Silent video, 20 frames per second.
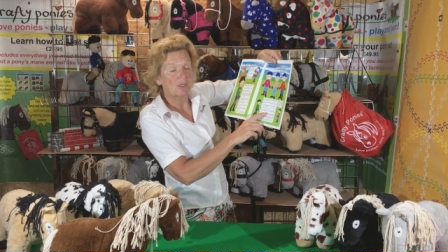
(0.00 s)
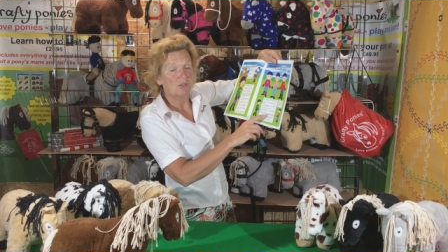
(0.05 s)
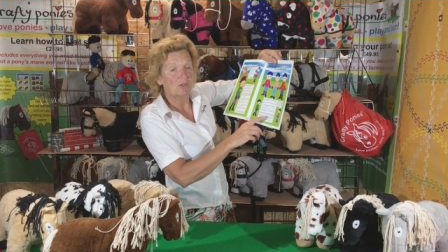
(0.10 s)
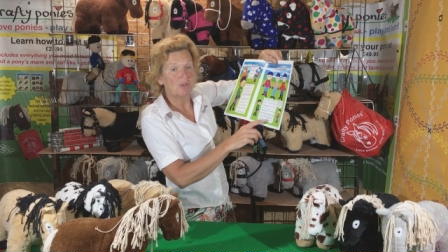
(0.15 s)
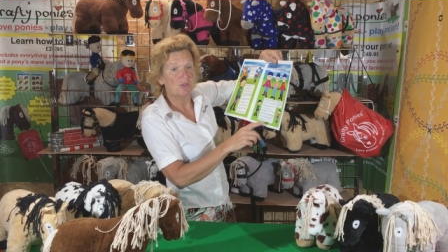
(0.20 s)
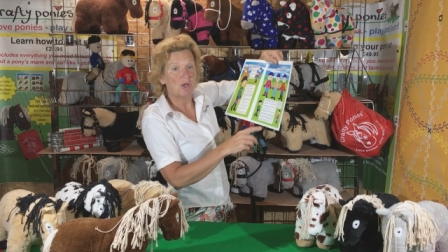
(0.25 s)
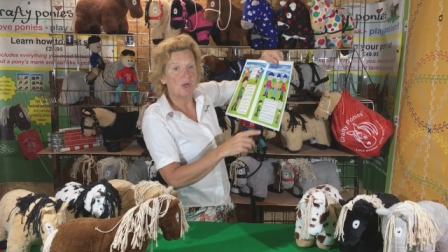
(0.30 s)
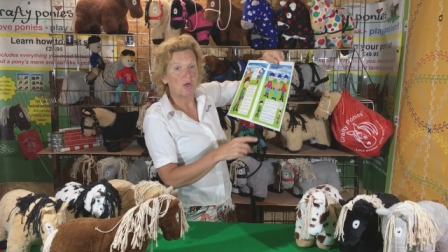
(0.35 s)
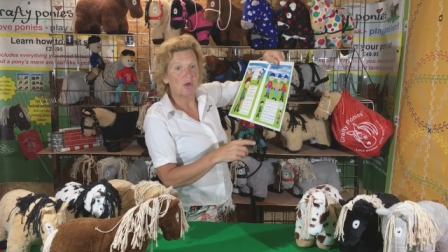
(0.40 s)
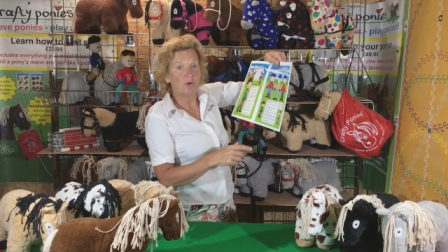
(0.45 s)

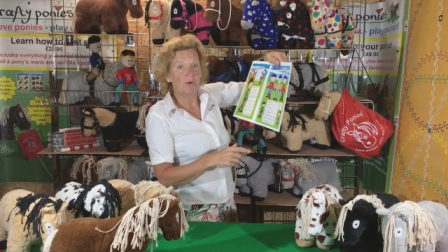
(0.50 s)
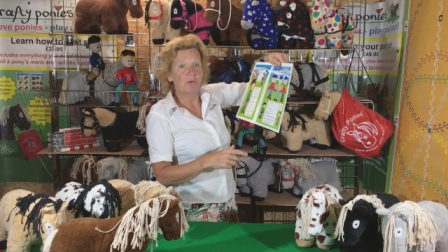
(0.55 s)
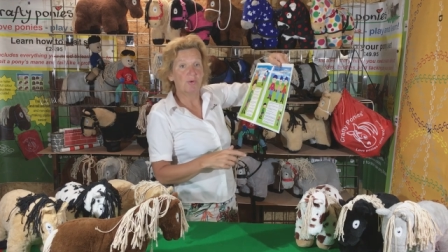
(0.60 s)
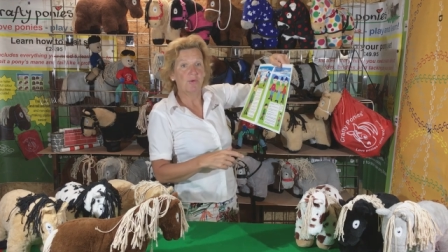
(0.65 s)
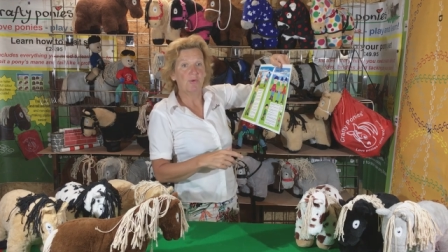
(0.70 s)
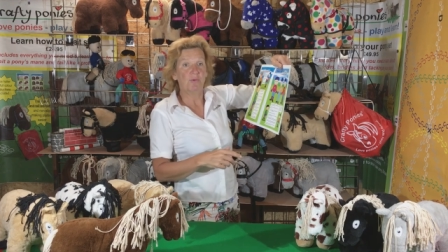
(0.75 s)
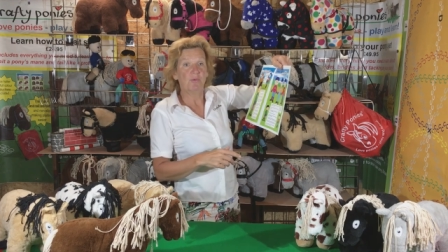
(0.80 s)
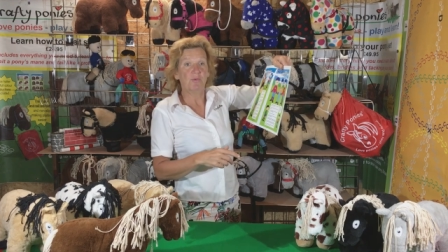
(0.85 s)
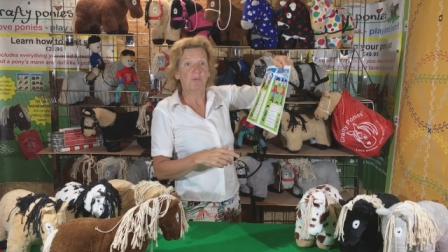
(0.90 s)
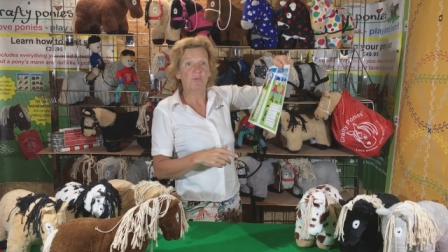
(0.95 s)
So
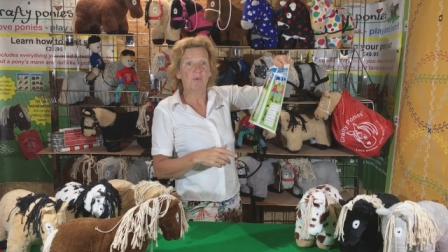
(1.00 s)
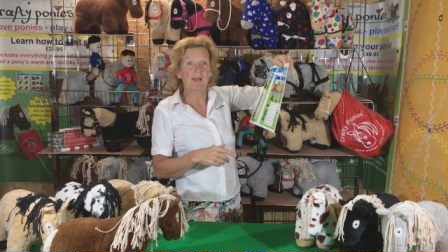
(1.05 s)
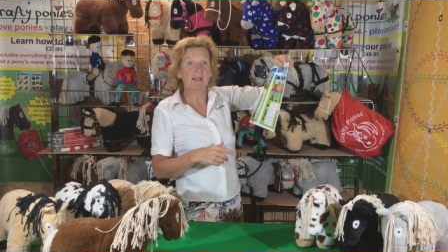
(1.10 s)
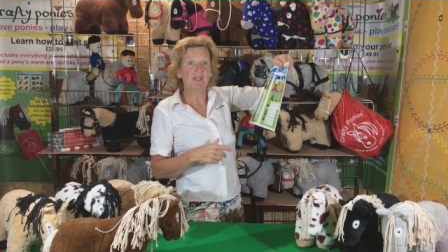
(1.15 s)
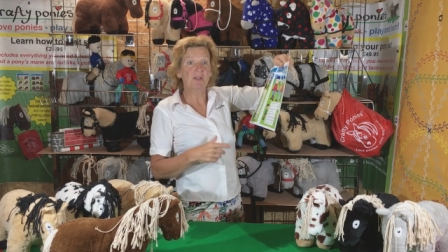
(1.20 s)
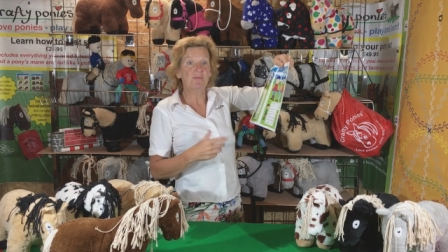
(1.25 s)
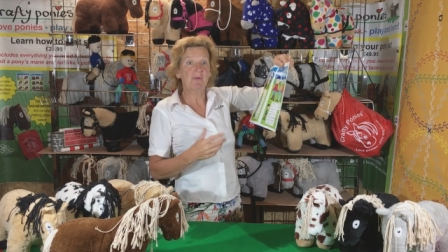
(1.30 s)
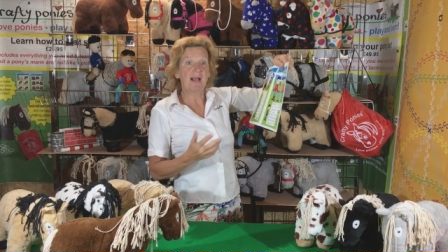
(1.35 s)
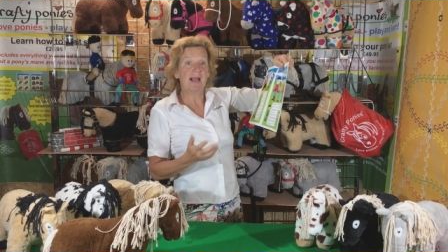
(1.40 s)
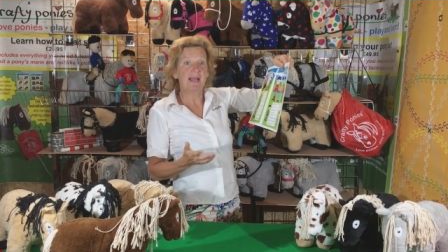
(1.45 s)

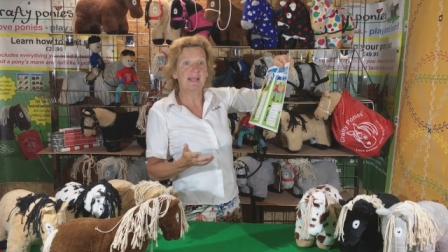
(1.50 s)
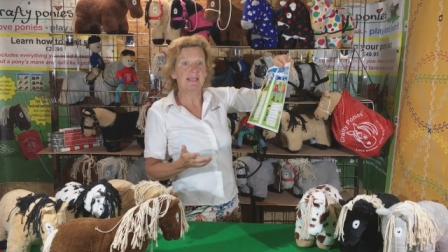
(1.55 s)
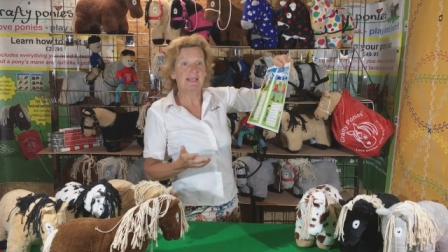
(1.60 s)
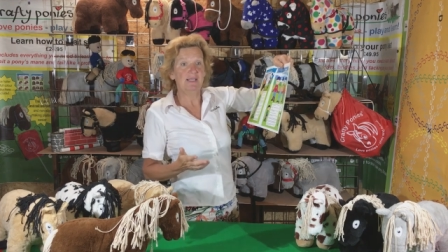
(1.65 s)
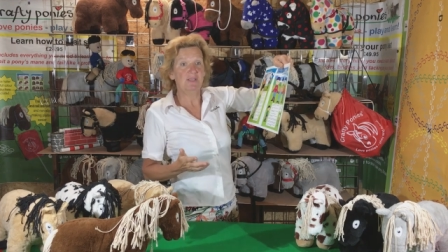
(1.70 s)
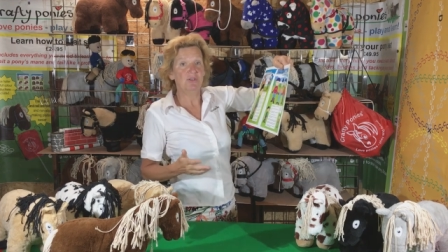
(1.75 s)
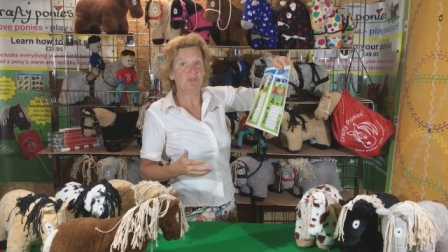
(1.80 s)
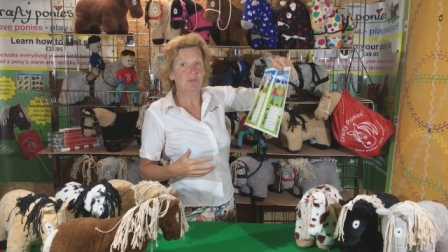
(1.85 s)
when you're riding,